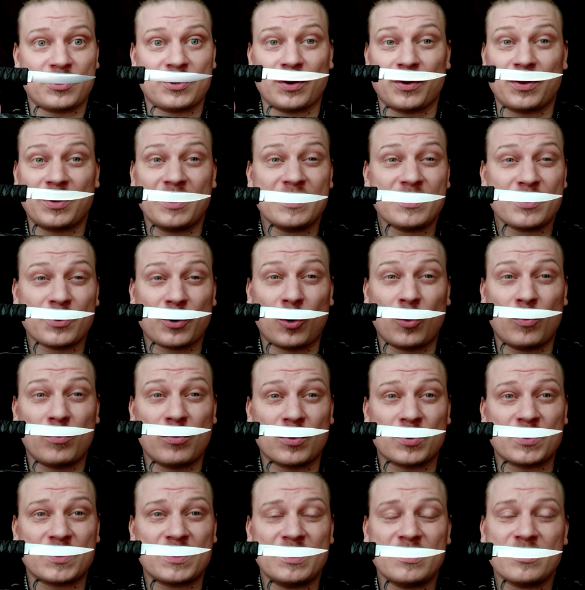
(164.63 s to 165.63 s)
So these are
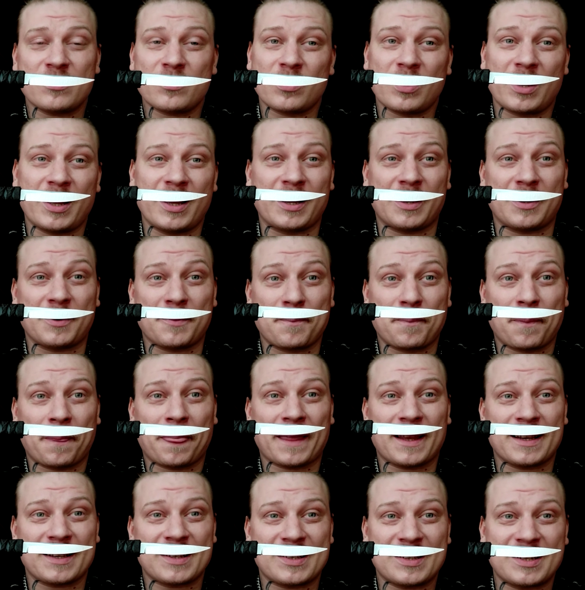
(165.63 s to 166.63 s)
like
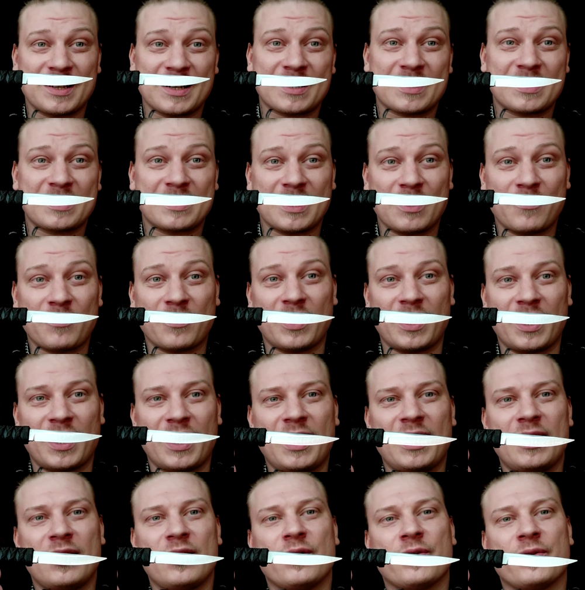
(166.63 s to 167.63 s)
6, 7,
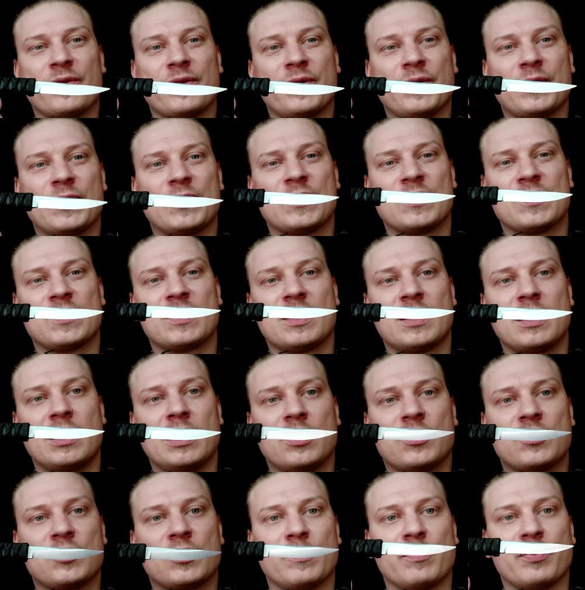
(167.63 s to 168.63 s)
8 euros
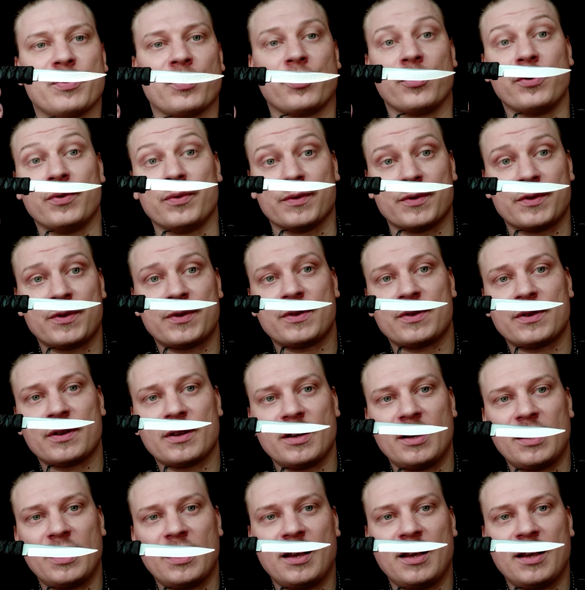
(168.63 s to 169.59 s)
each to produce,